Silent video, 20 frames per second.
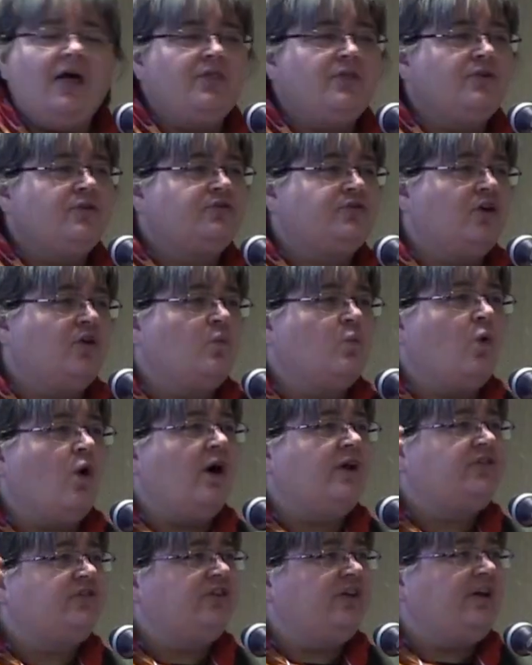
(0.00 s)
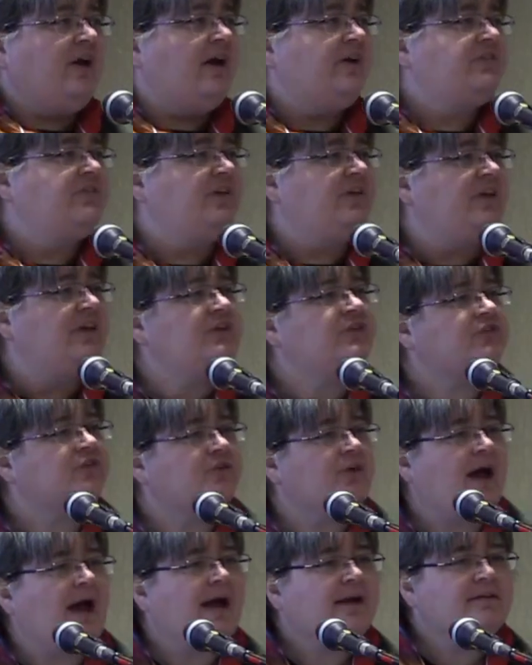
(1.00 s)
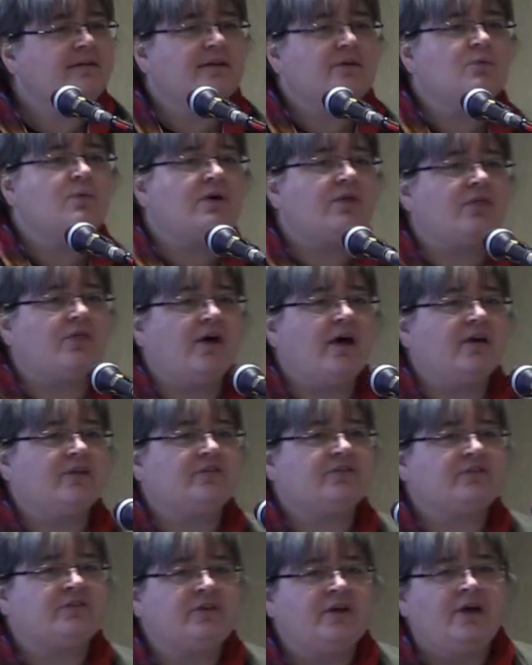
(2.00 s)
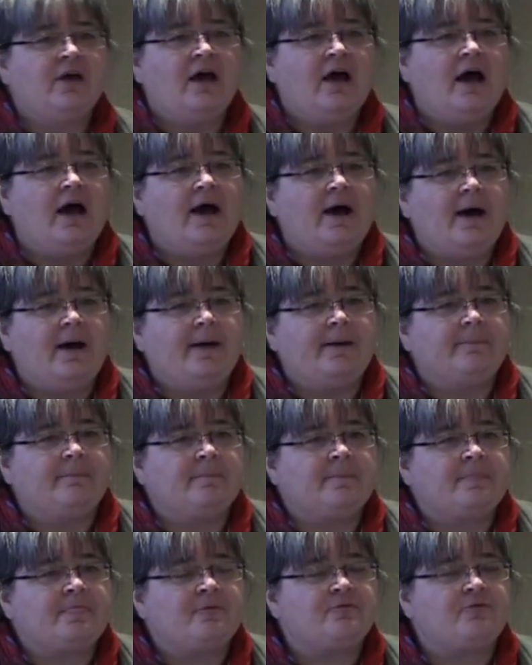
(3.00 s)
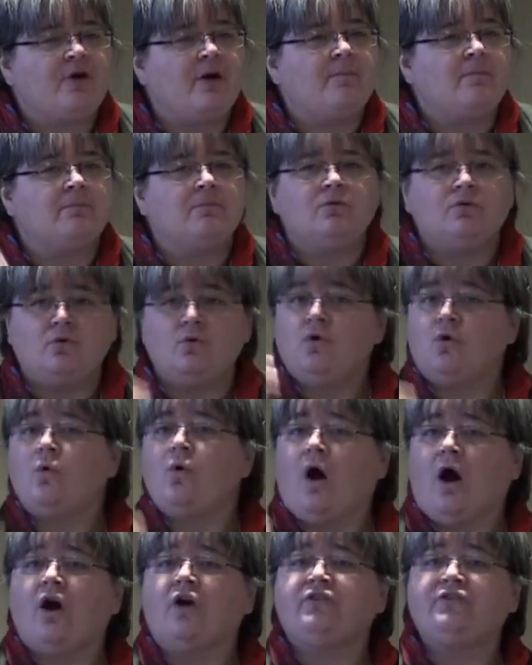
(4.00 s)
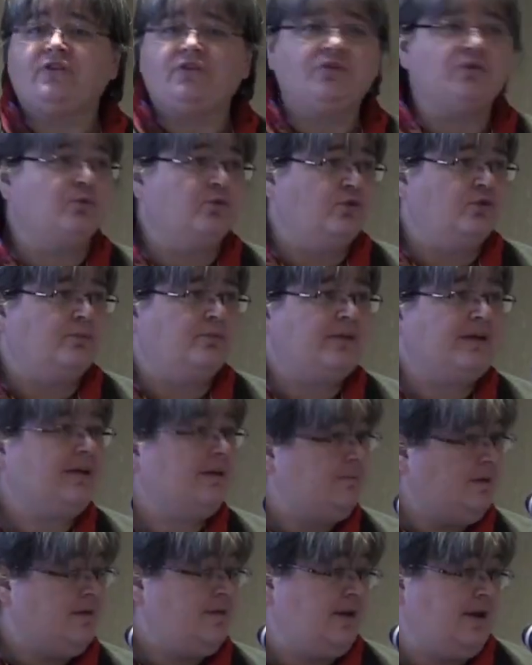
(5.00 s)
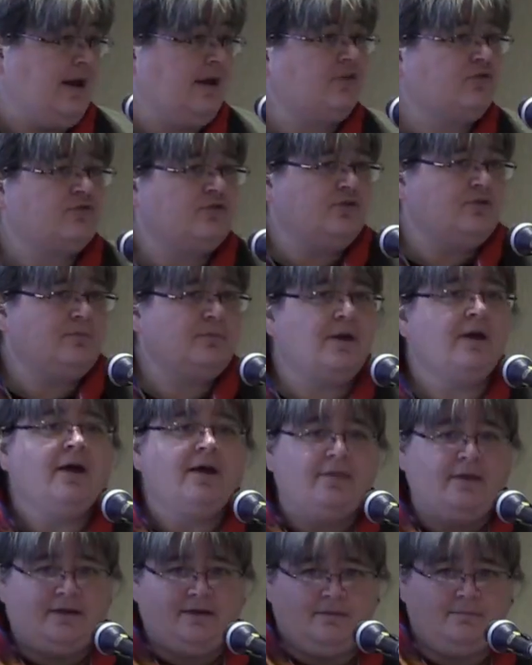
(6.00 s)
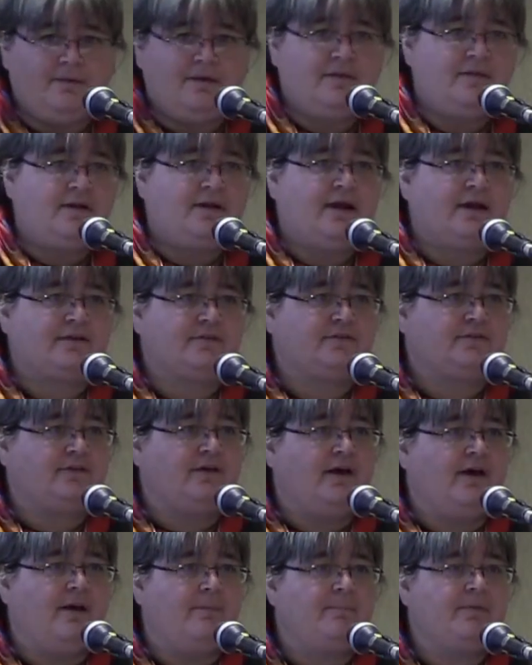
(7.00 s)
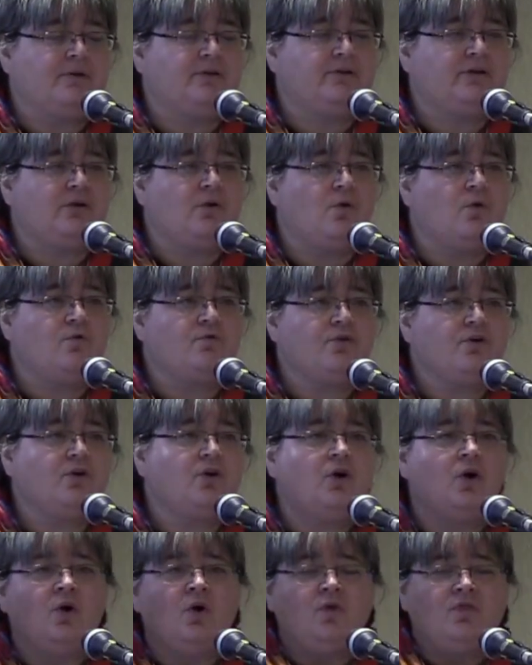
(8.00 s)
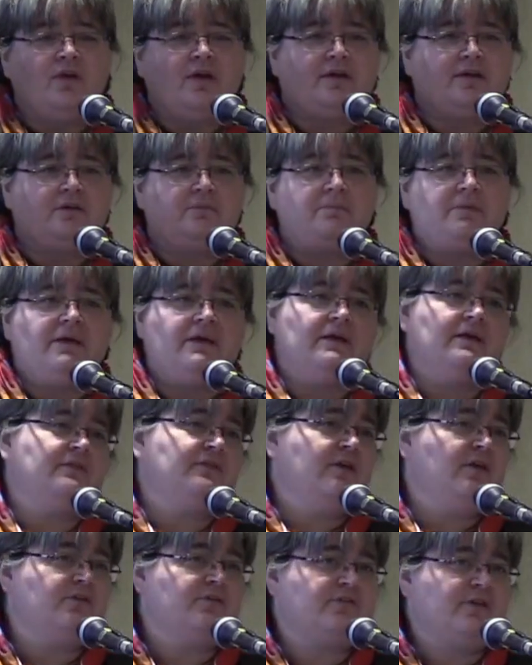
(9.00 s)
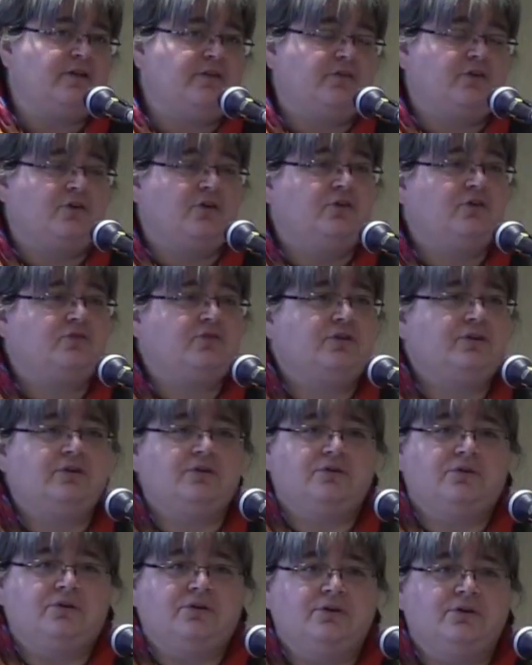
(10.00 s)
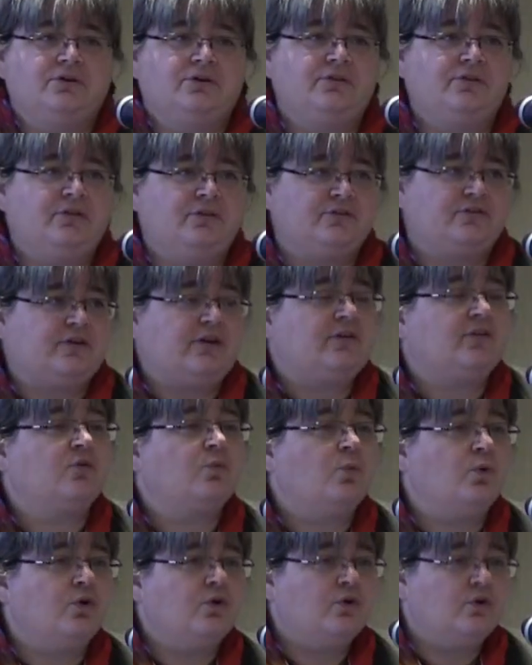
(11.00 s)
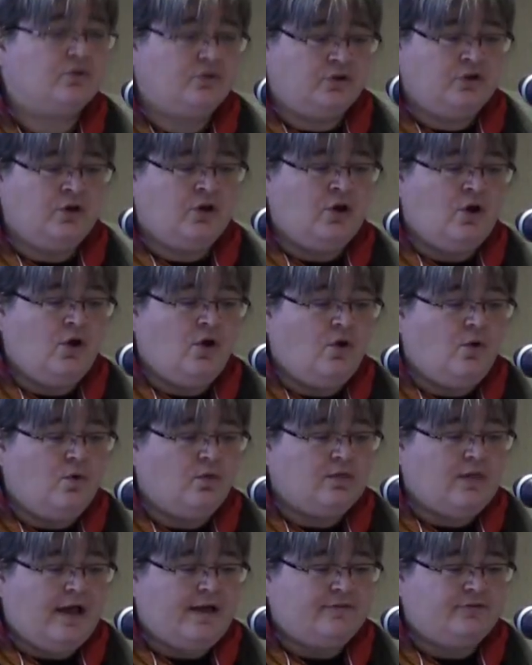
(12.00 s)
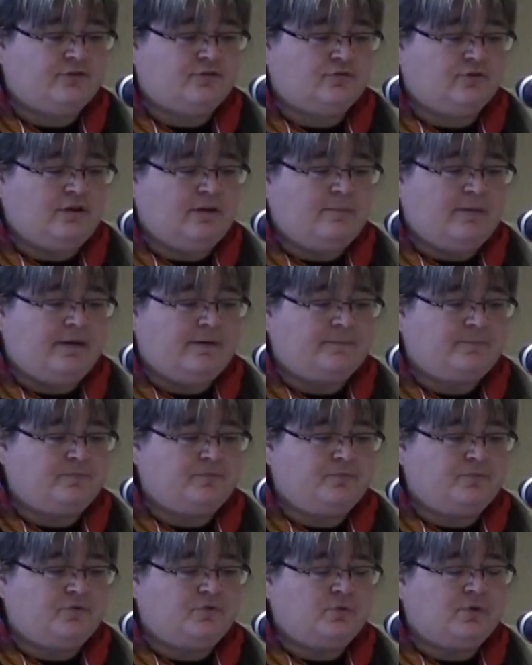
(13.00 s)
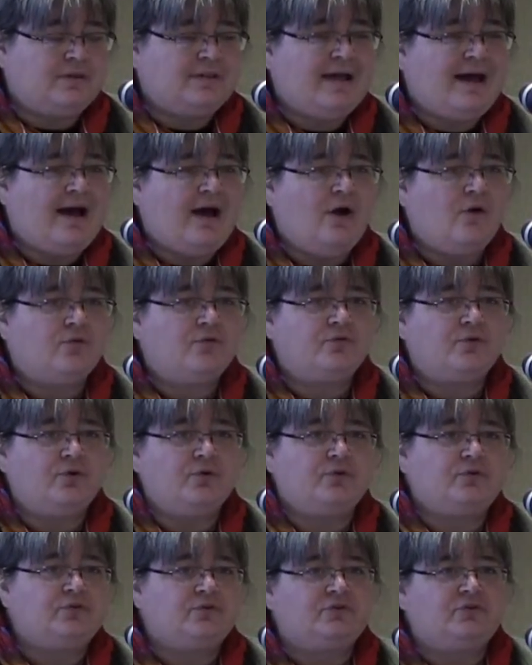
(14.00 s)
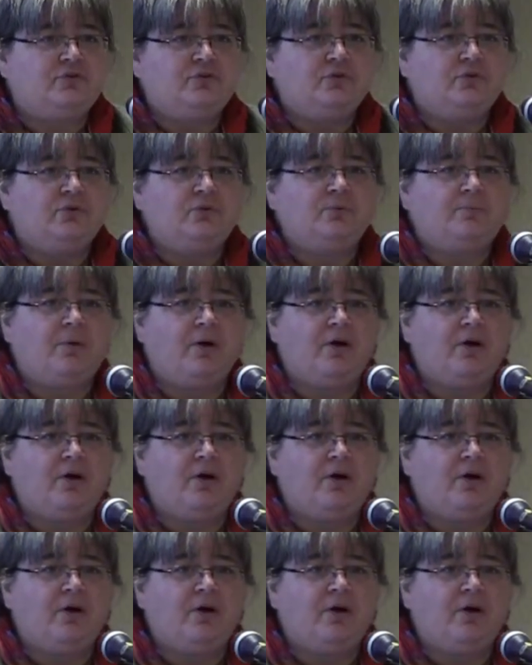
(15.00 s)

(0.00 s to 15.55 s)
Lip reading: others are watching us and interacting with us from who aren't in the room. They can be in the next room, they can be in the next building over, they can be at the other side of the country or the other side of the world. Live streaming to allow folks to